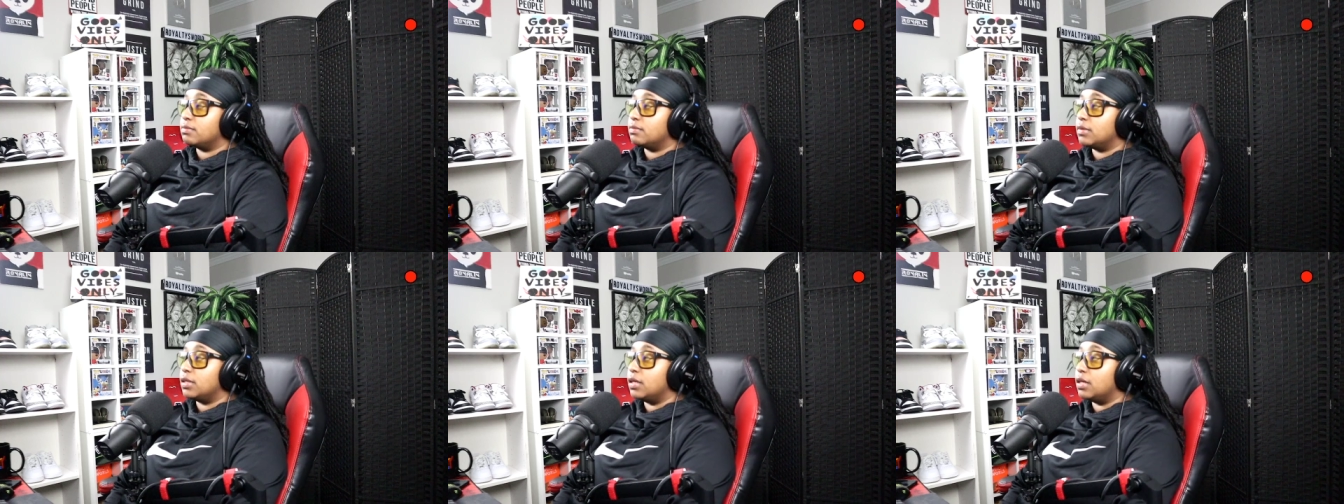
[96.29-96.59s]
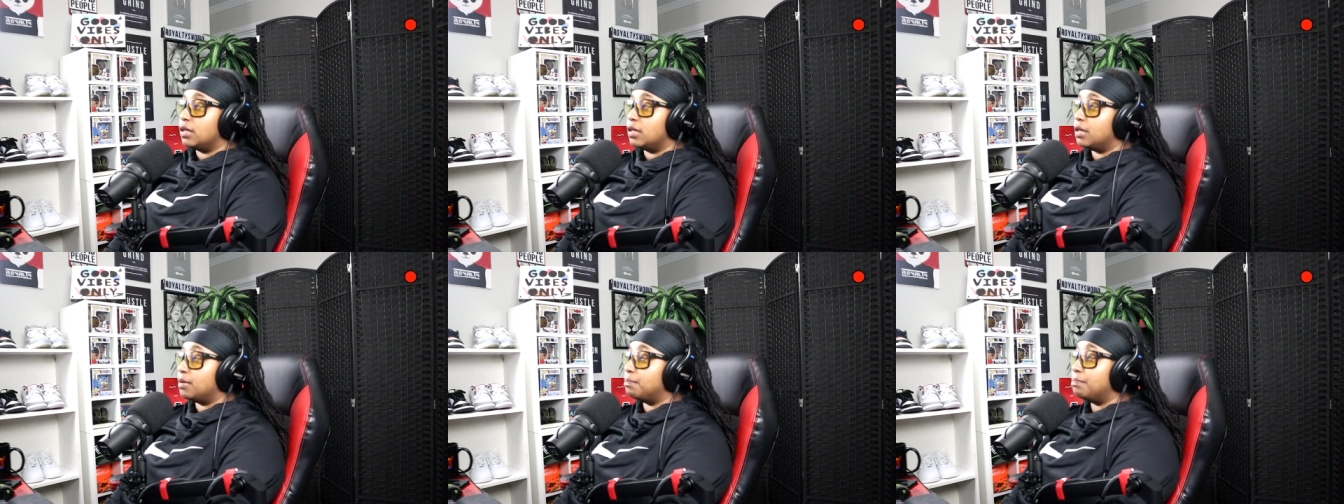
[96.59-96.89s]

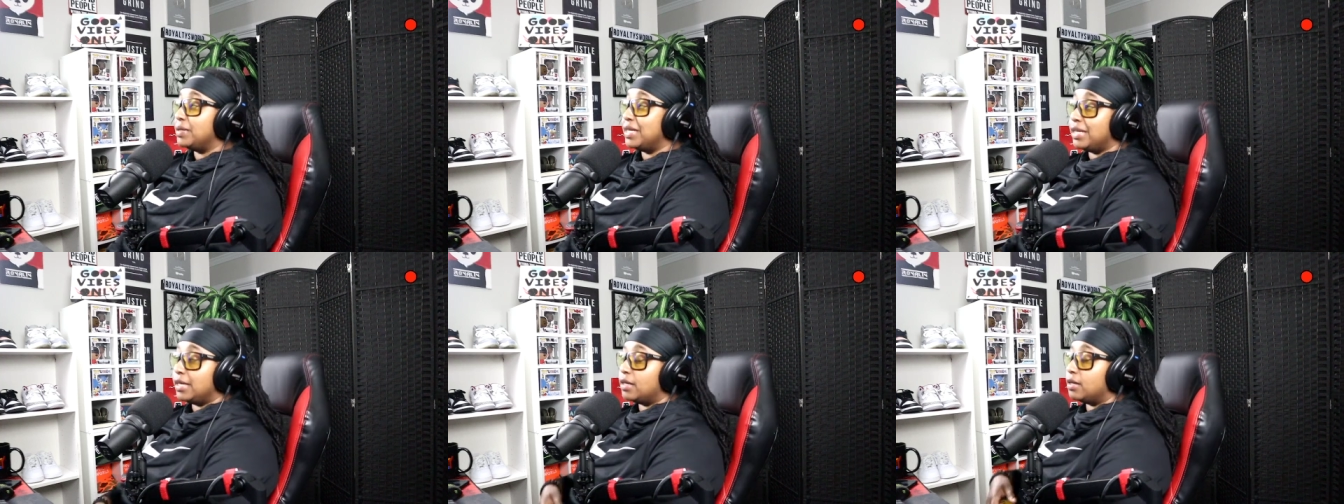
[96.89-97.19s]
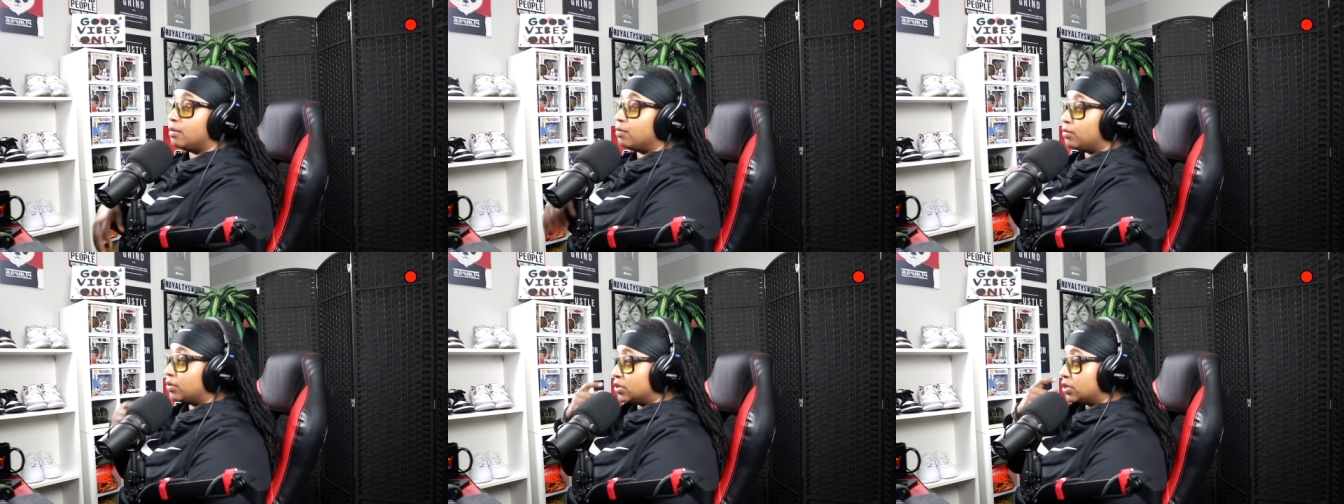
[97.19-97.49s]
uh,
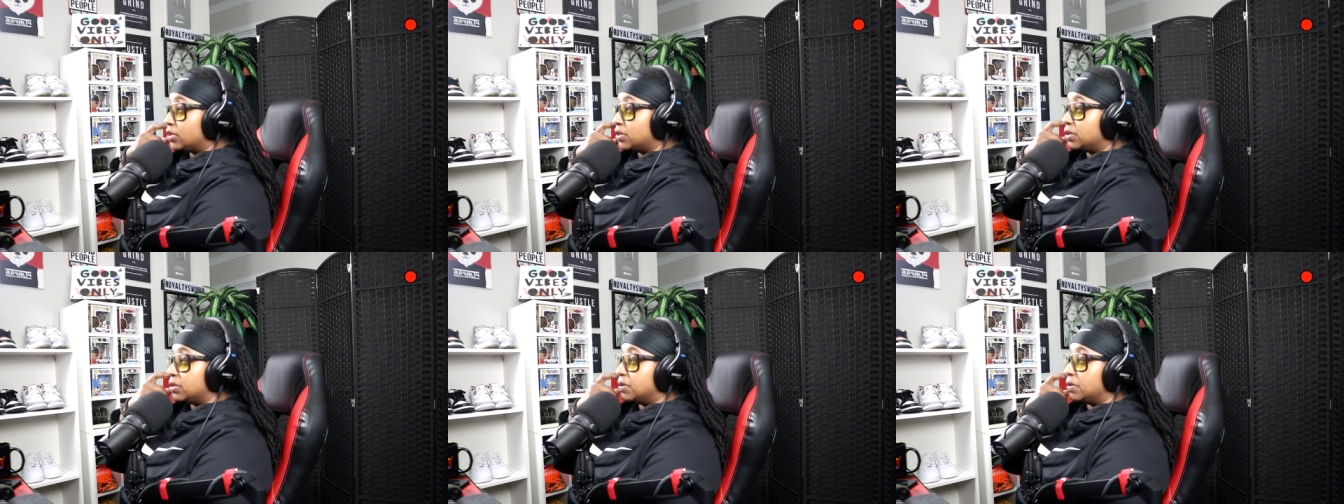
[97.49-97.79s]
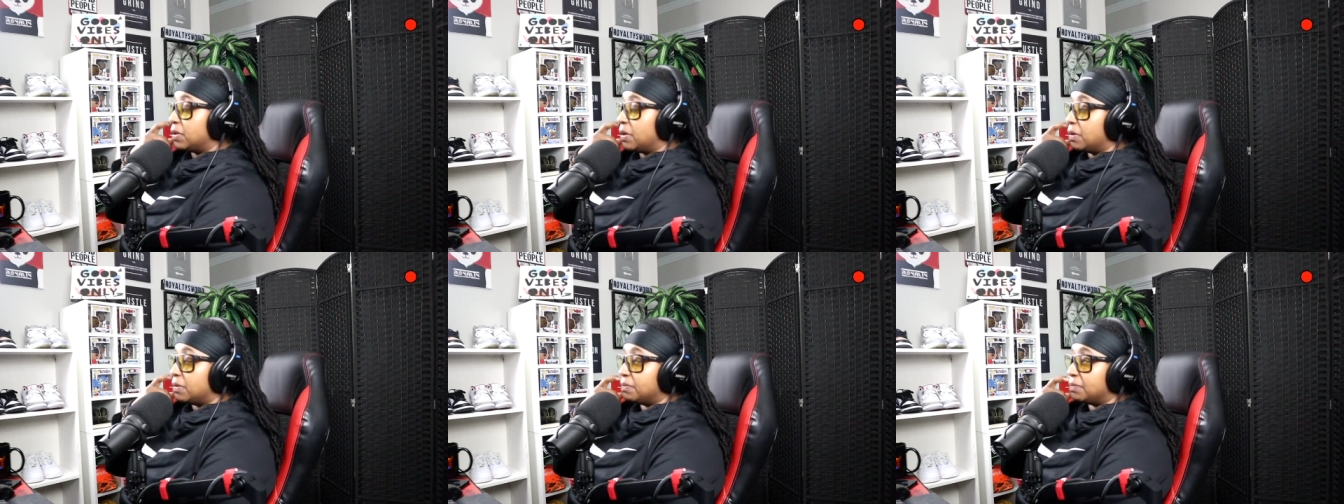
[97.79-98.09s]
BM, which is, you
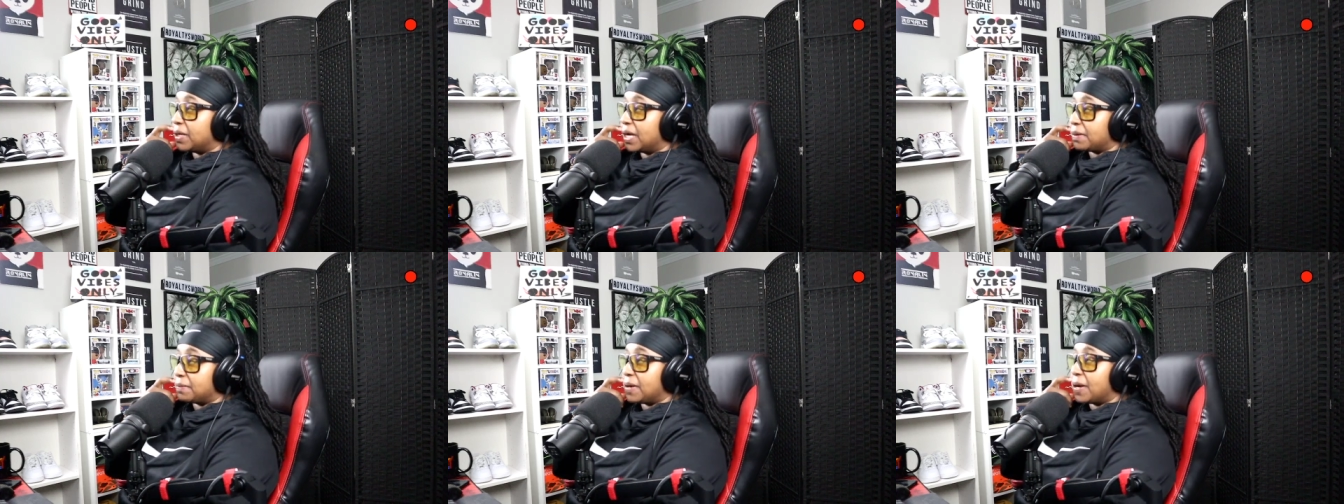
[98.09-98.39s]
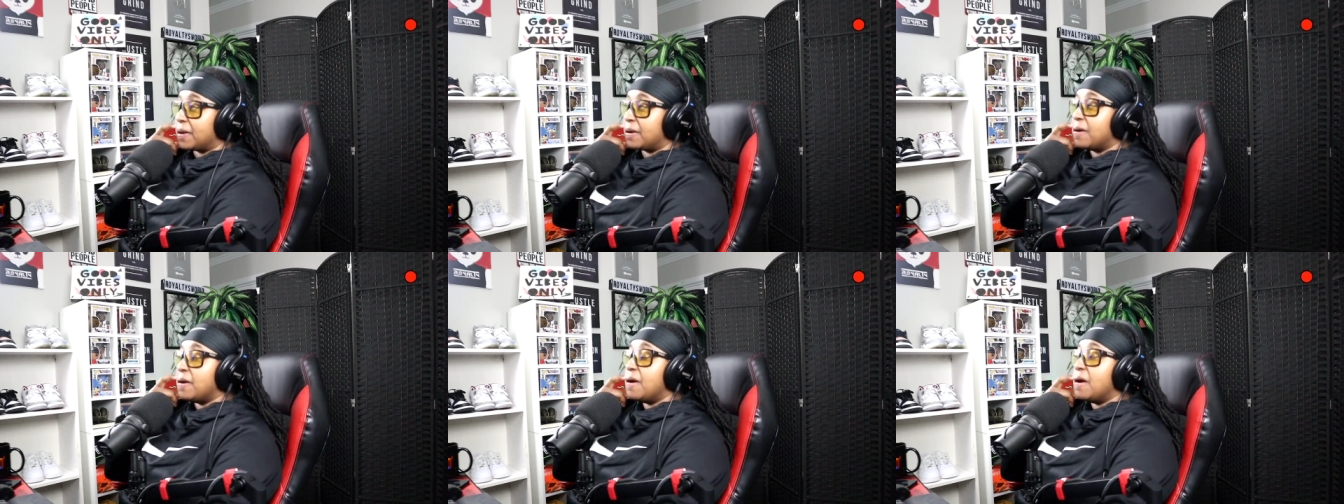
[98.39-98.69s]
know, black
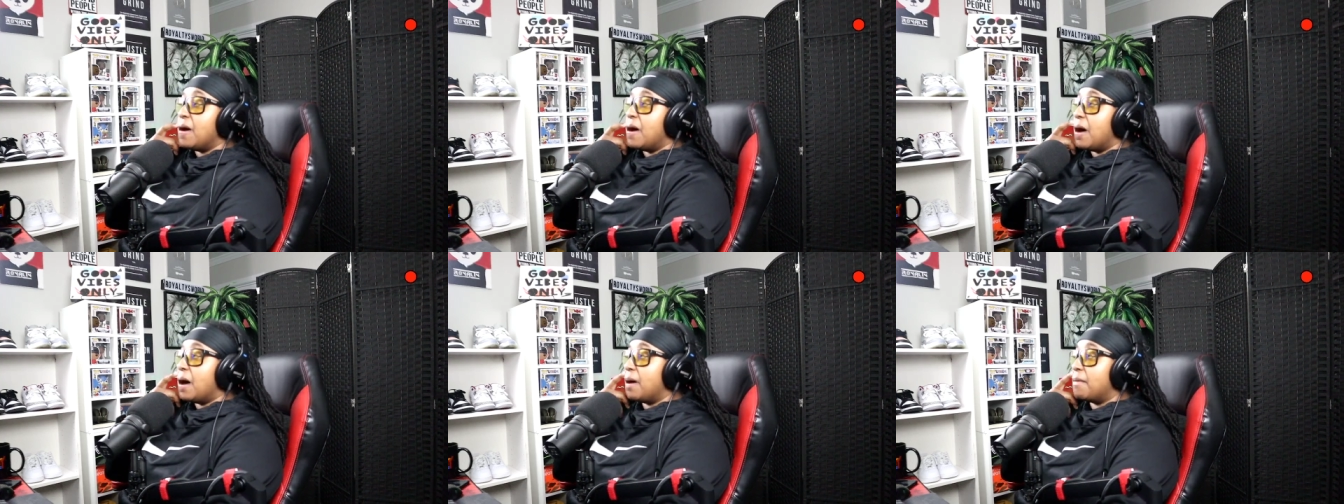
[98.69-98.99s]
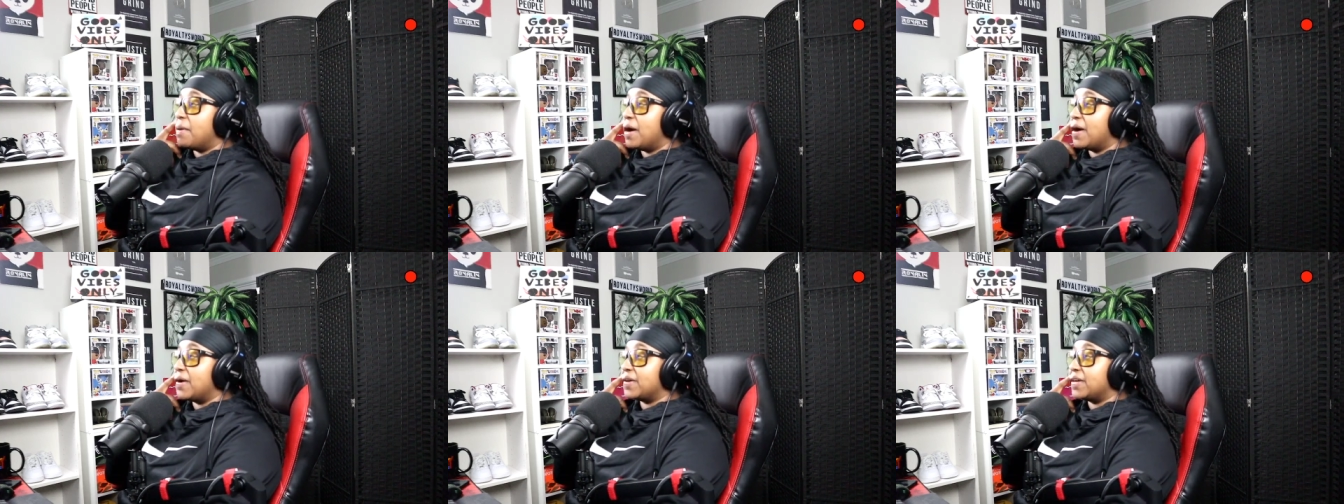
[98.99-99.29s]
man,
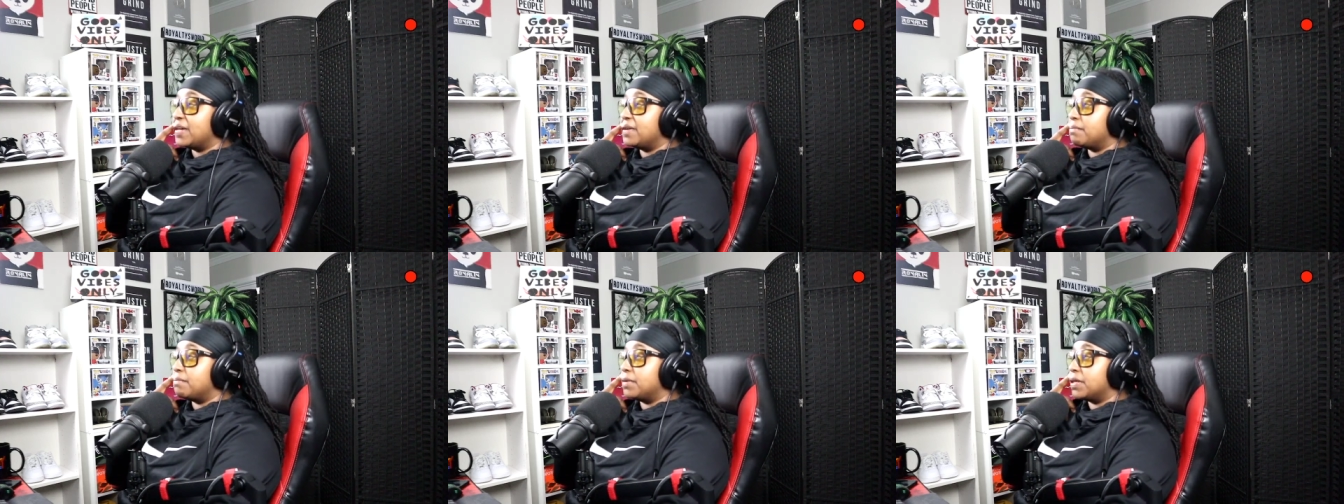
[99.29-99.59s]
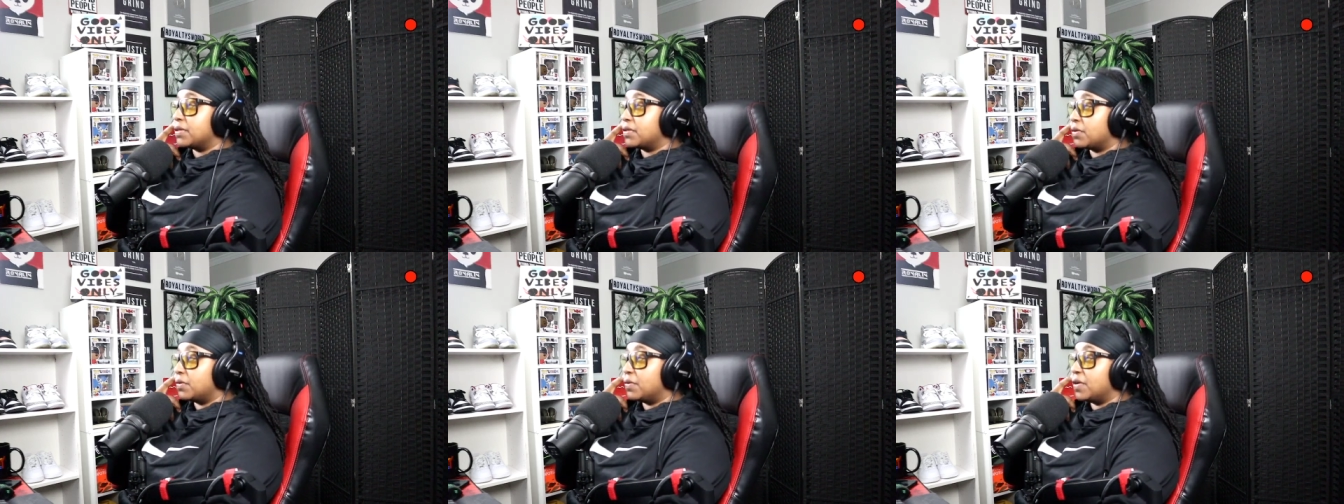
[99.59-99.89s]
about getting
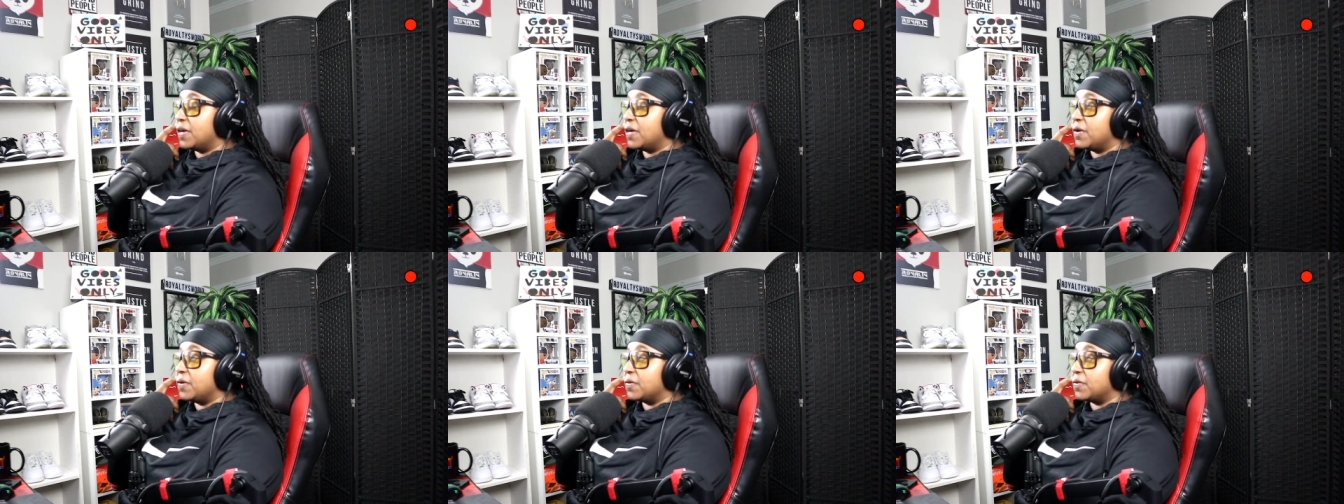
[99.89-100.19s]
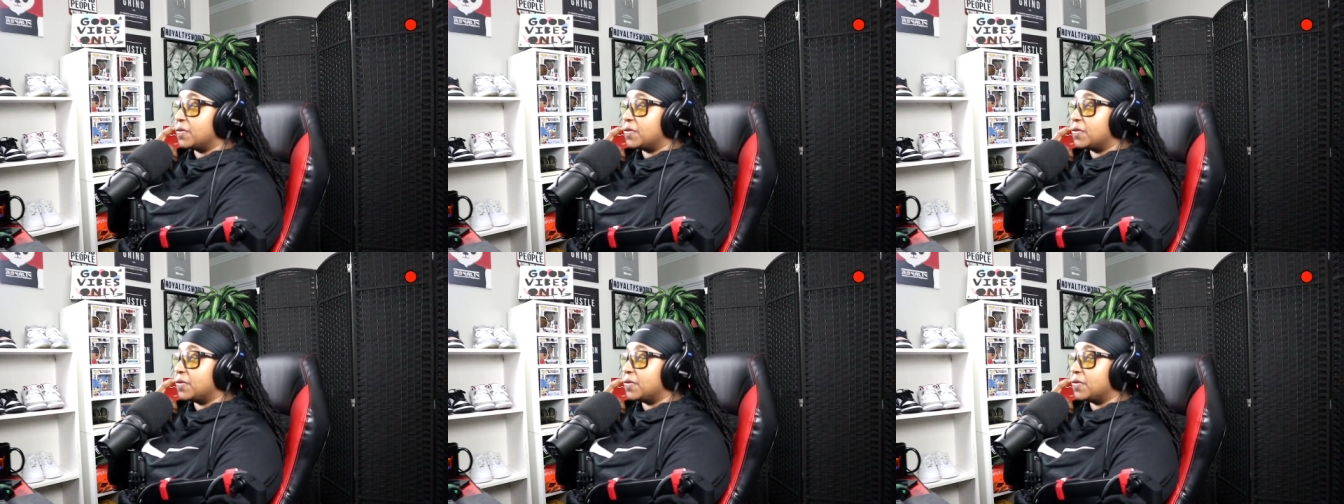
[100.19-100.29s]
mental health.